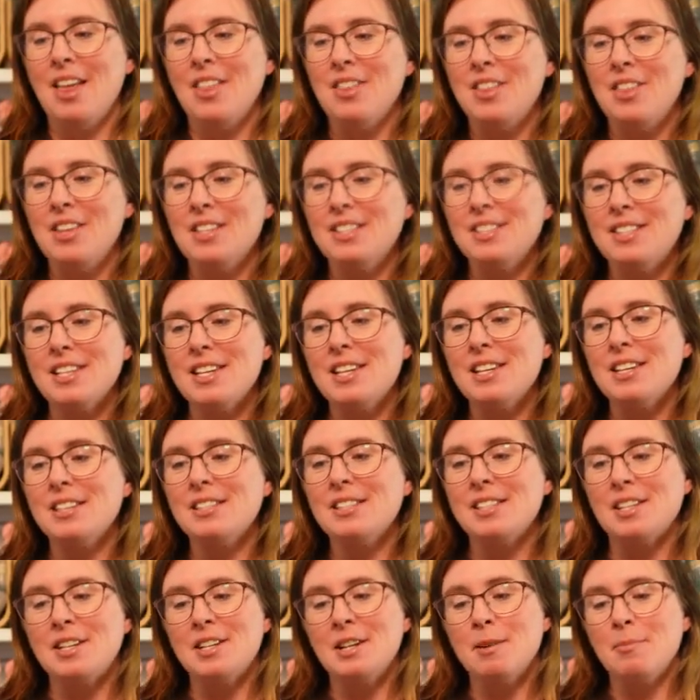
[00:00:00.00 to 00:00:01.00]
This
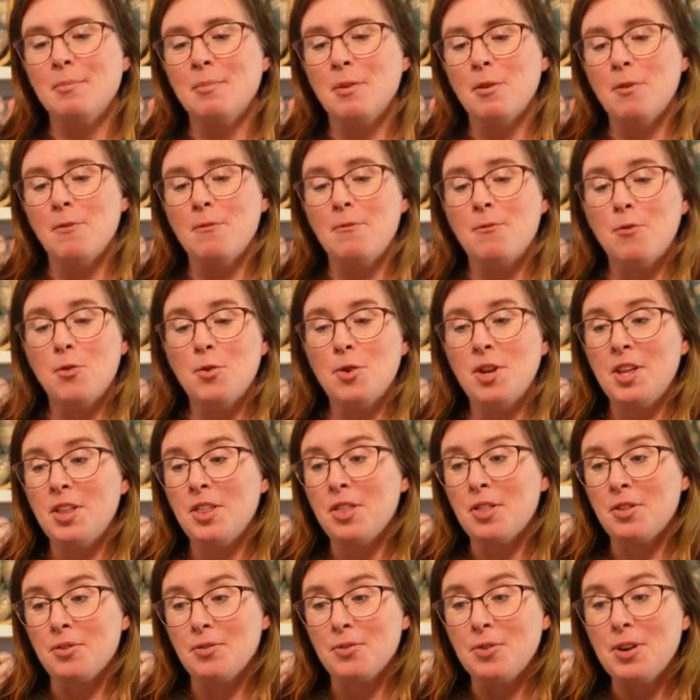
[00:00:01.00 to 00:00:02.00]
is number
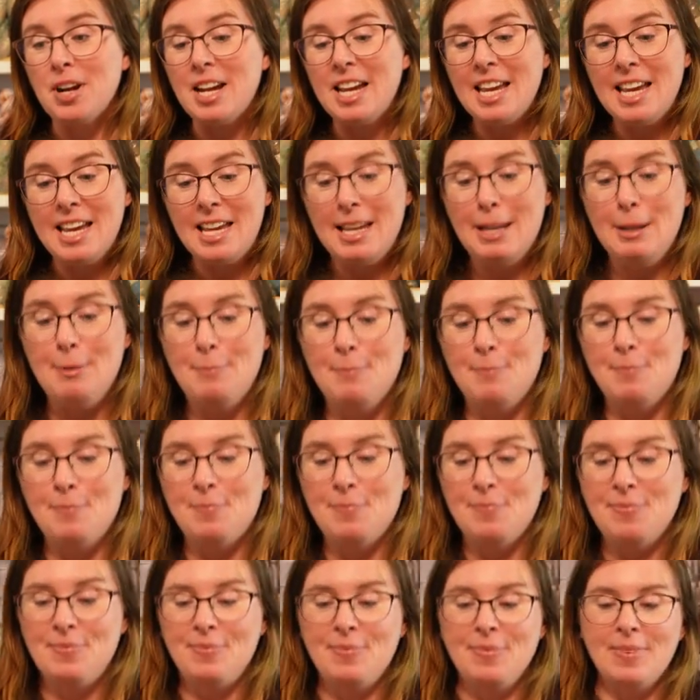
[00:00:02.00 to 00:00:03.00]
43.
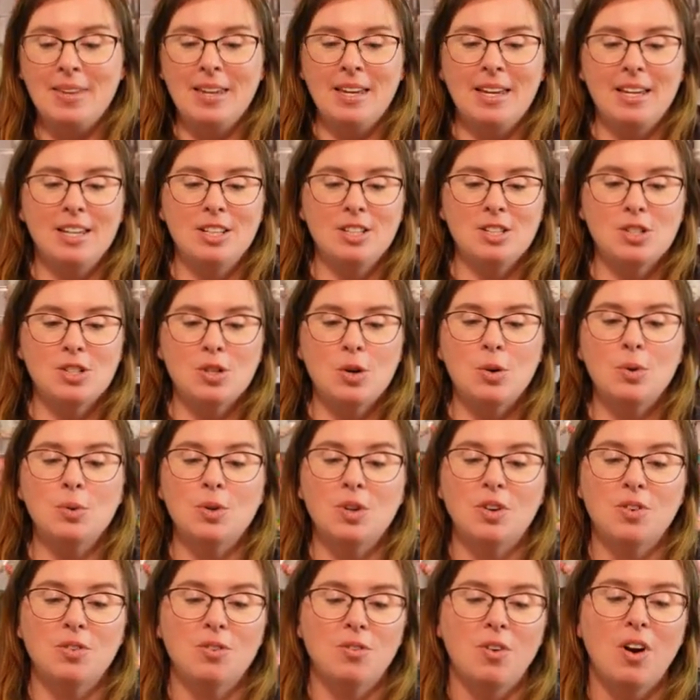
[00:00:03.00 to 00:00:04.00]
It's called
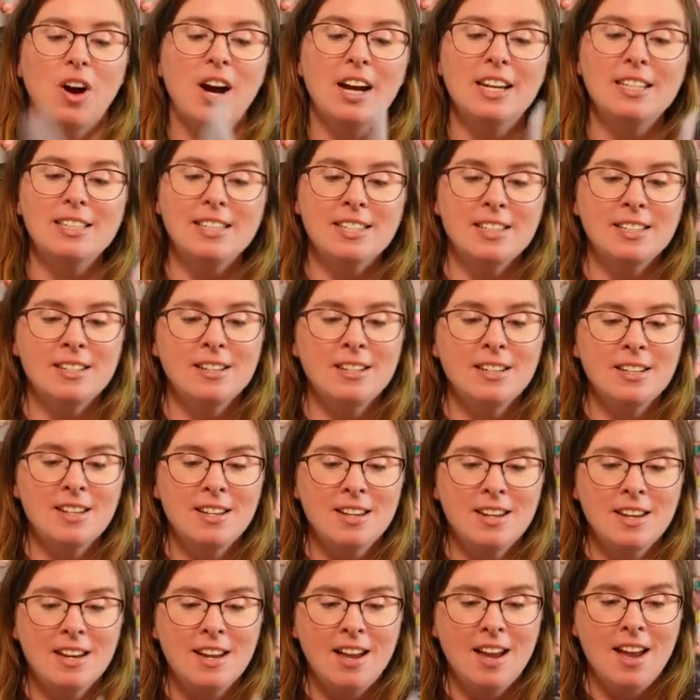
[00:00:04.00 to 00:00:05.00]
Horizon.
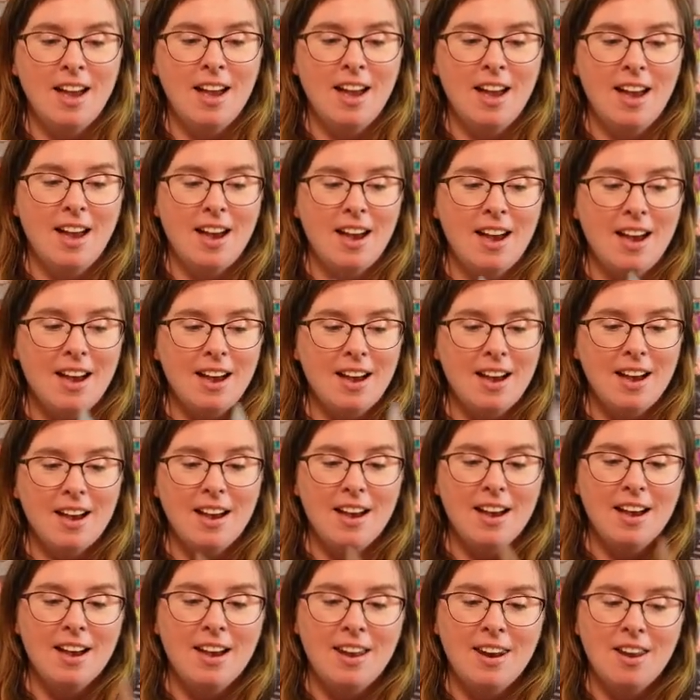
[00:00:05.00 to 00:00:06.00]

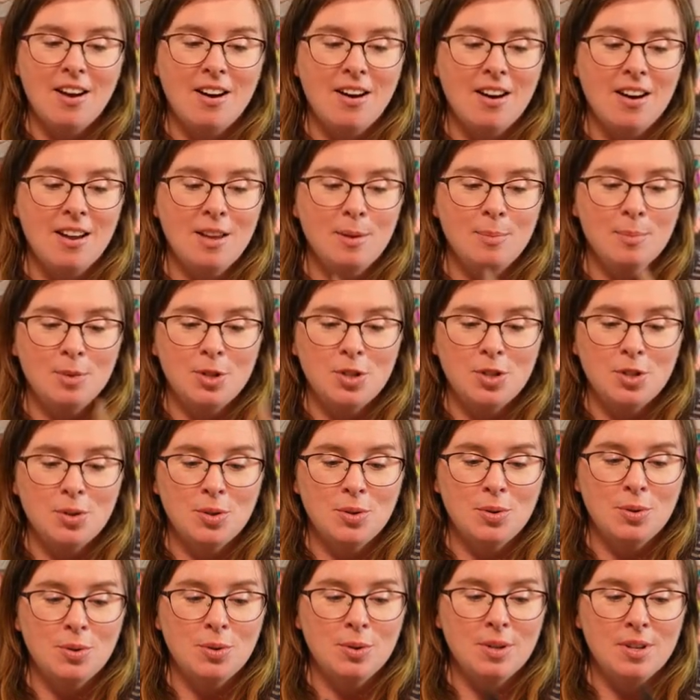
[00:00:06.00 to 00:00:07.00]
And I am
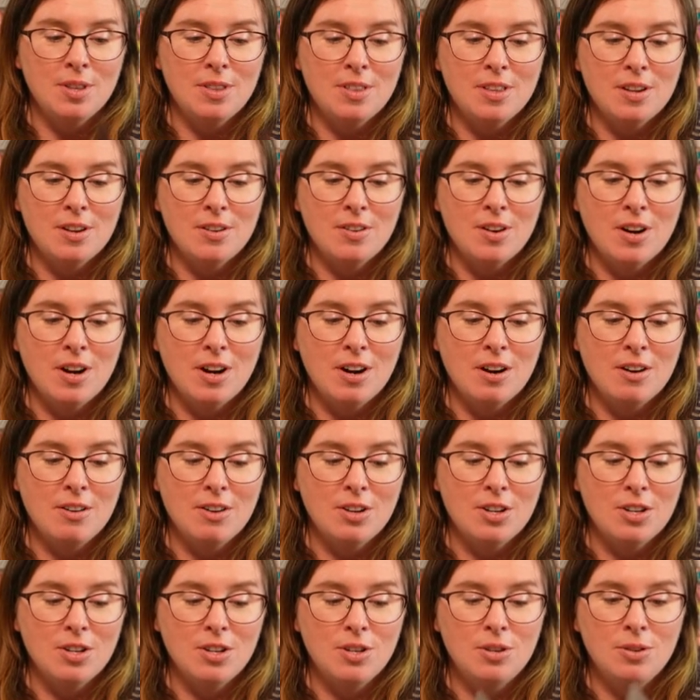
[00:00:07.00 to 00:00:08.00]
sure there are
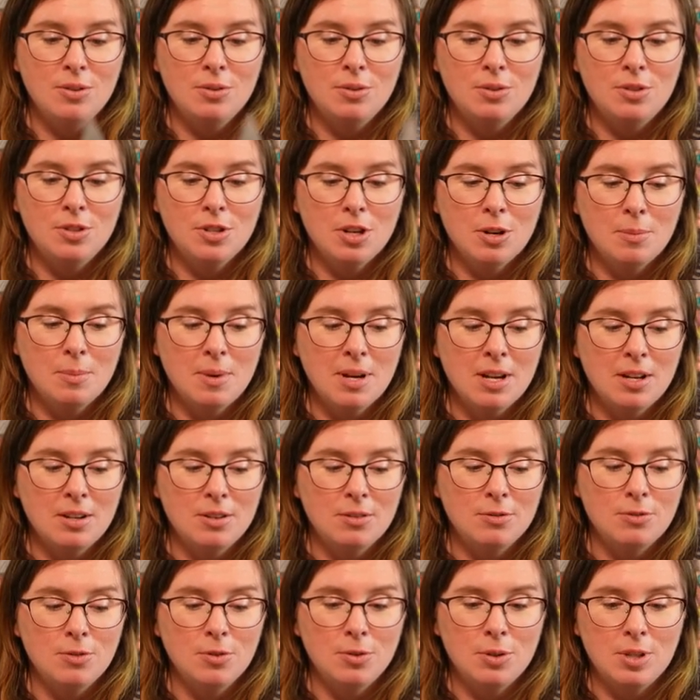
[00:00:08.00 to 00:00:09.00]
a huge amount
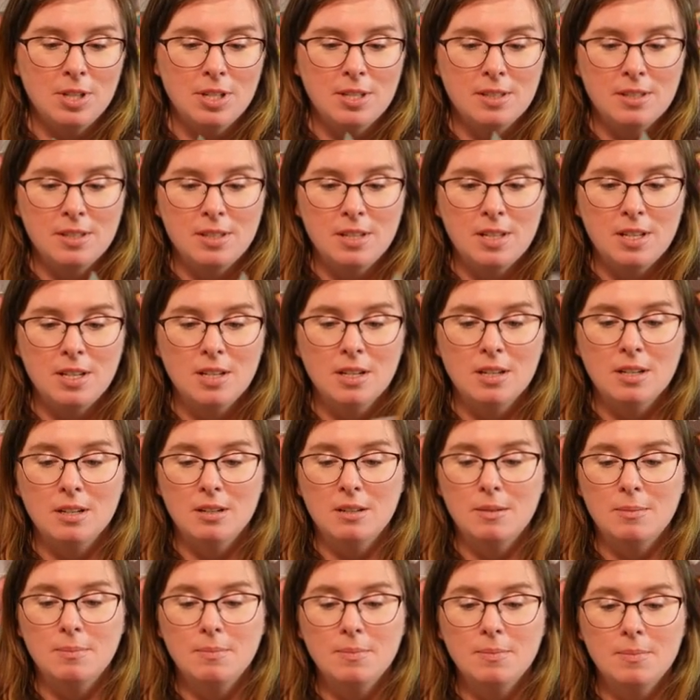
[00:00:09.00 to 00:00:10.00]
of goodies in here.
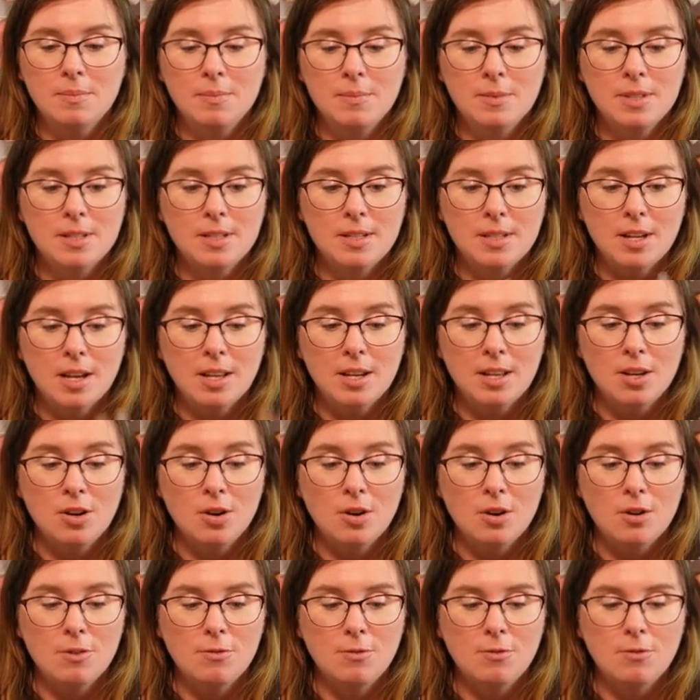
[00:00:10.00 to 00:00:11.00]
Starting
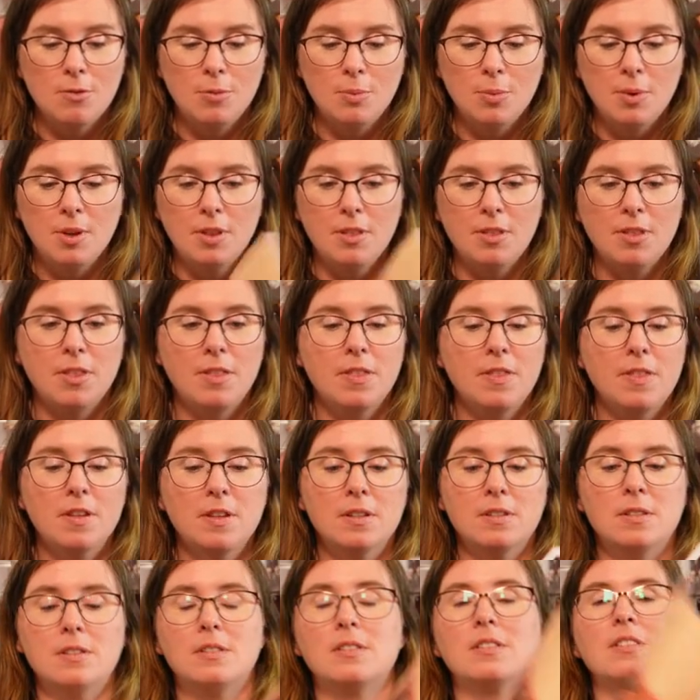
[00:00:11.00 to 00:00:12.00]
off with
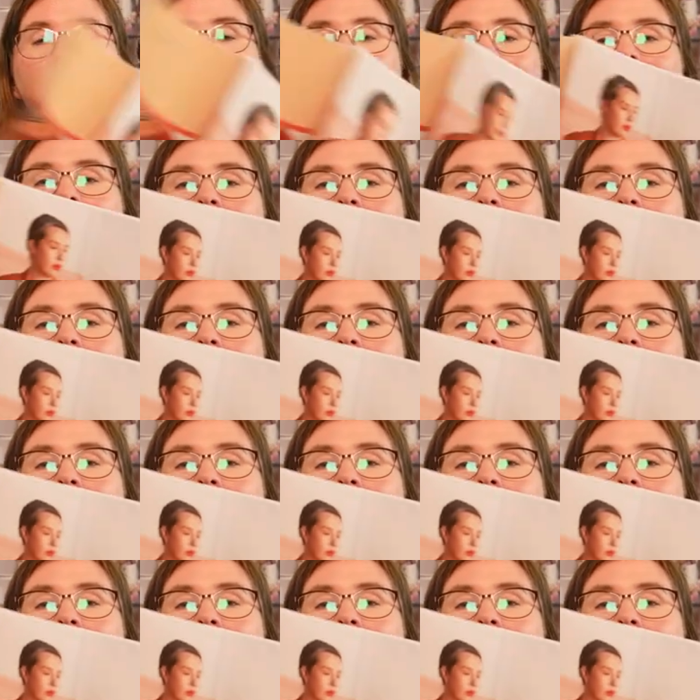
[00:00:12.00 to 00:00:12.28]
this